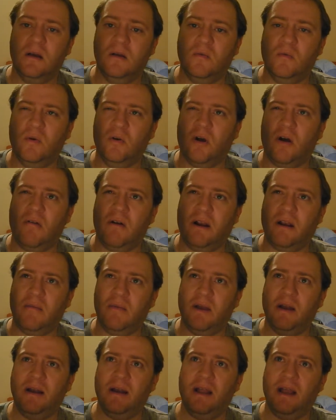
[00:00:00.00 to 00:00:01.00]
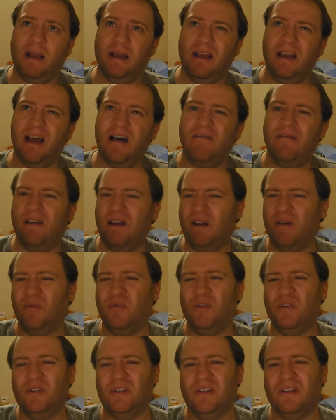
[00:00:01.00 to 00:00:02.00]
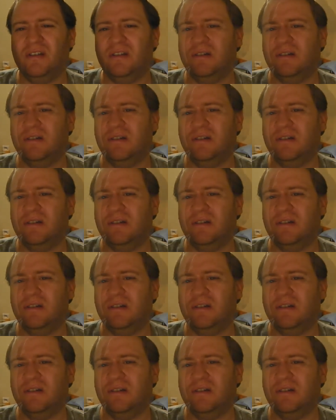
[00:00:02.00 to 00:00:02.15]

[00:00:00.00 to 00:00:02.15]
would I recommend it? Yeah, I think I would.